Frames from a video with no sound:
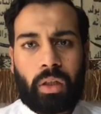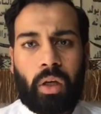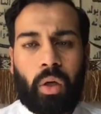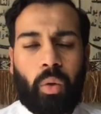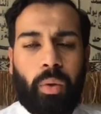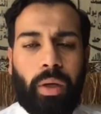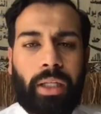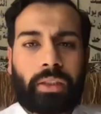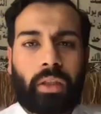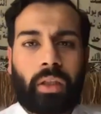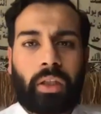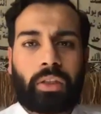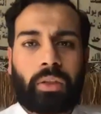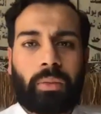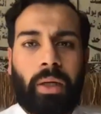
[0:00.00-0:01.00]
We ask Allah
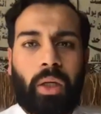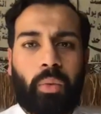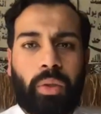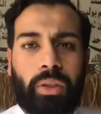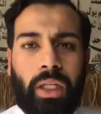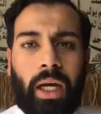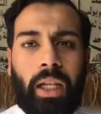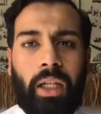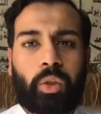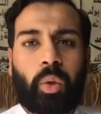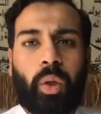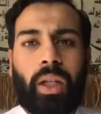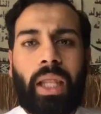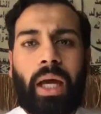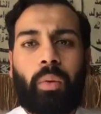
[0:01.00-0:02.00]
subhanahu wa ta'ala to
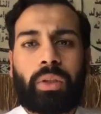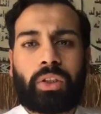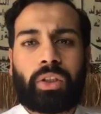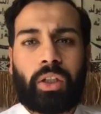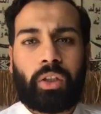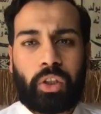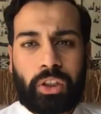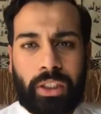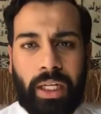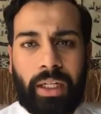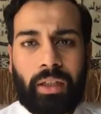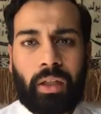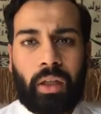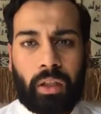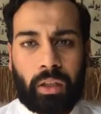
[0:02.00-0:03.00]
allow us to
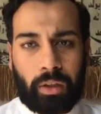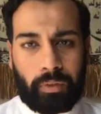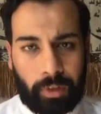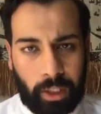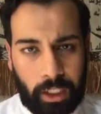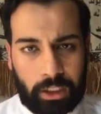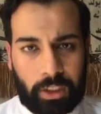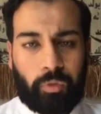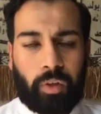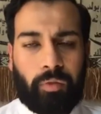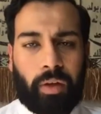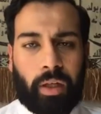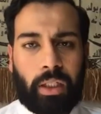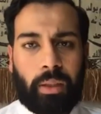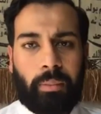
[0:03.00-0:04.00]
understand the philosophy of
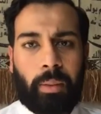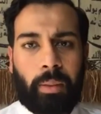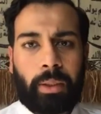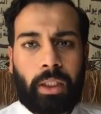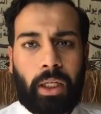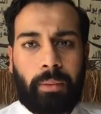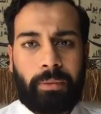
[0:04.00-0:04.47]
Ali ibn Abi Talib,